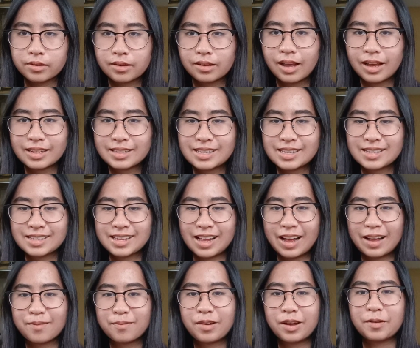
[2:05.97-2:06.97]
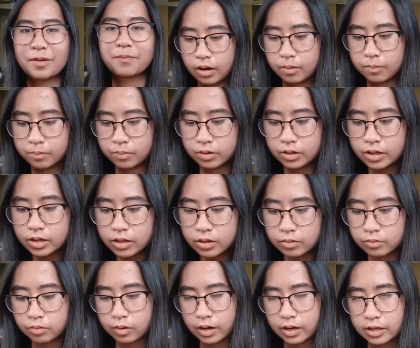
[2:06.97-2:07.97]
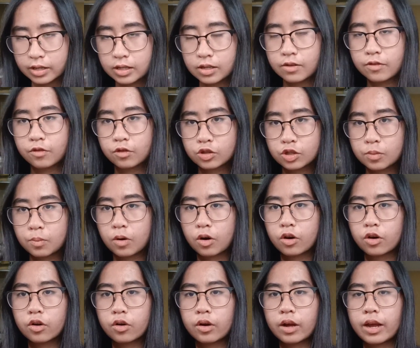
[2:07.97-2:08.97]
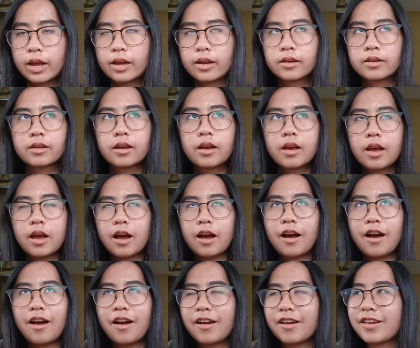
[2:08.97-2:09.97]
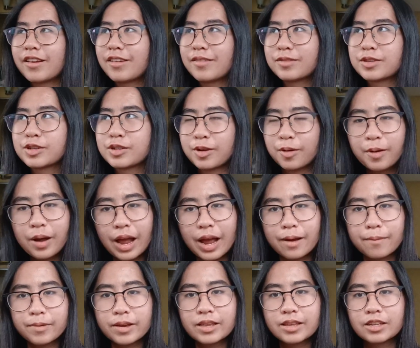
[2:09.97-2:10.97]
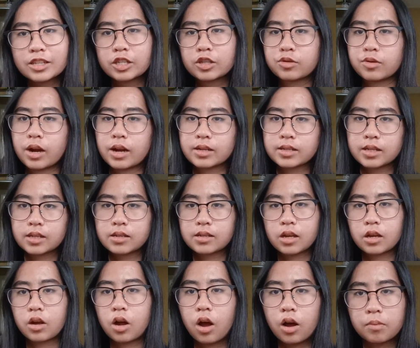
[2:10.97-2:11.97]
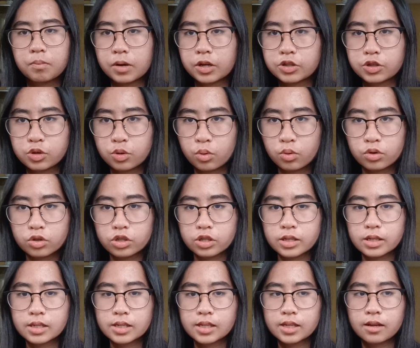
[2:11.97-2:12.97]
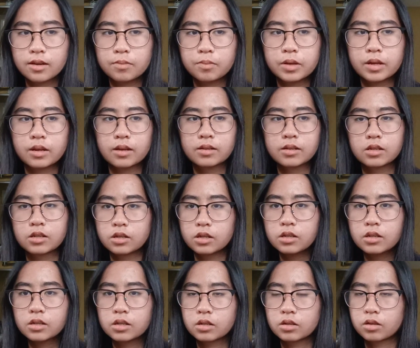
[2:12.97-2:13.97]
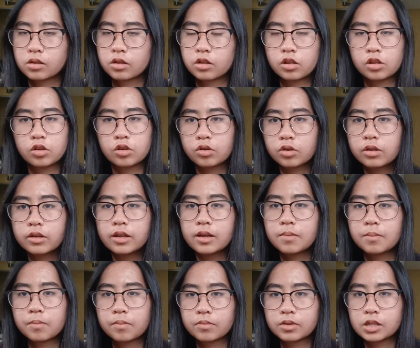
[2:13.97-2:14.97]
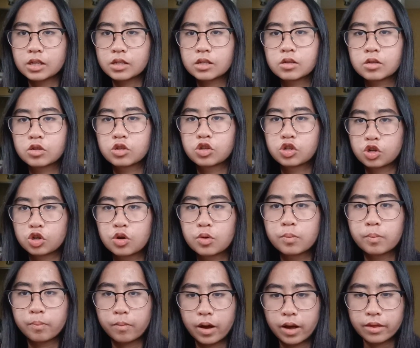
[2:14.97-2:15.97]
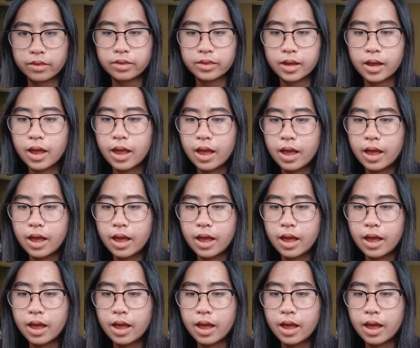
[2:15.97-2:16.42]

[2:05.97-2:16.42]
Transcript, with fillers: realizes that, but I'm pretty ready for tomorrow and I am so happy the stress is like off my shoulders and stuff because this literally just June month